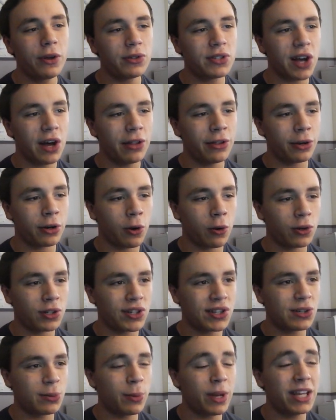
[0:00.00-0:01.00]
those other
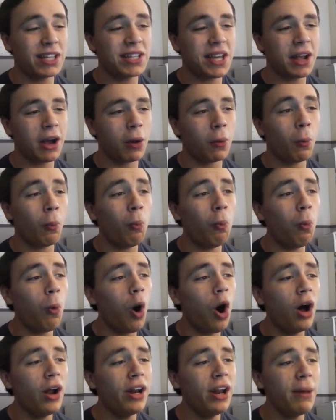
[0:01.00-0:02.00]
courses, and we can take on
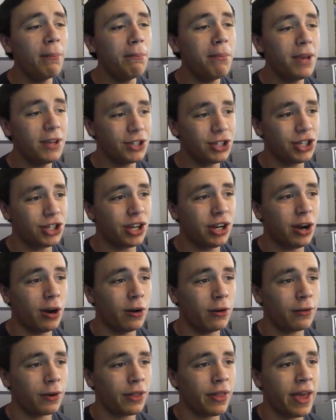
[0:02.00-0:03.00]
one mission
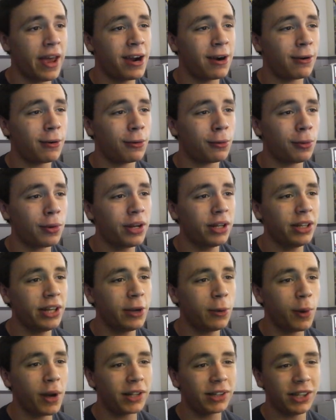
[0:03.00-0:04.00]
over there
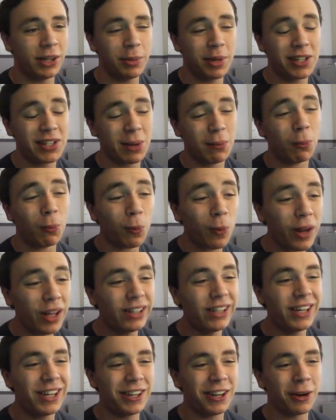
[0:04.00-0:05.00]
really quickly, because I'm
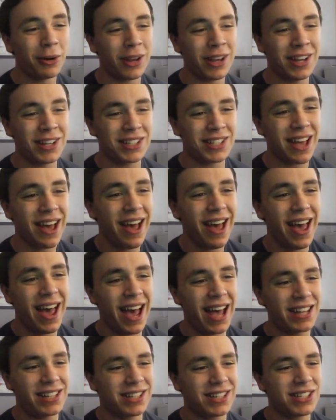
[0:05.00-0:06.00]
really curious
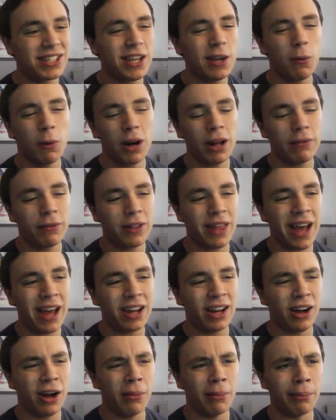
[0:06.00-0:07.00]
as to see whatever
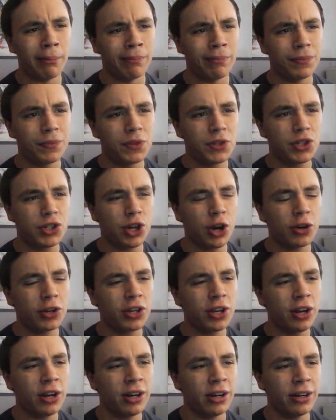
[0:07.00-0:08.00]
that,
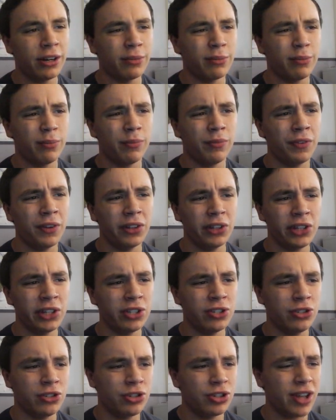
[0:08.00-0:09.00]
Chukya
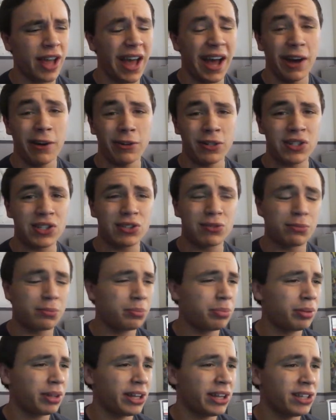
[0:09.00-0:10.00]
village, house,
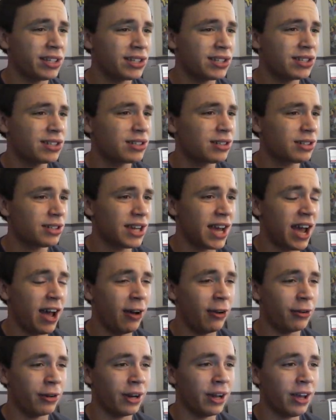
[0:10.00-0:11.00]
place,
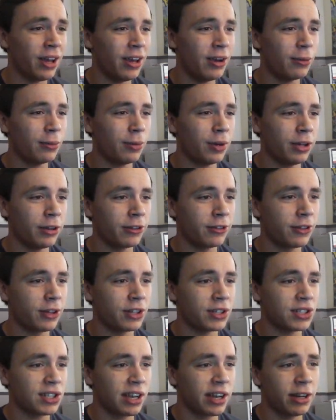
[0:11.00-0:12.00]
town with
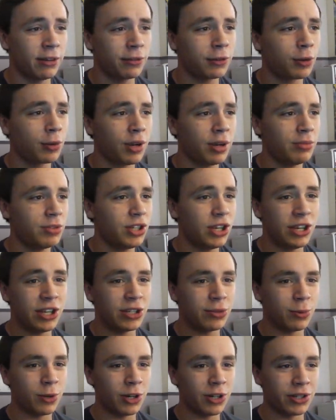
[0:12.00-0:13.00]
a side of cream
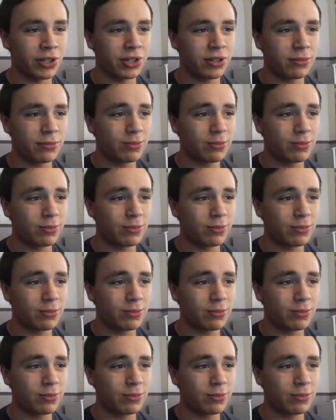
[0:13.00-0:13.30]
cheese was.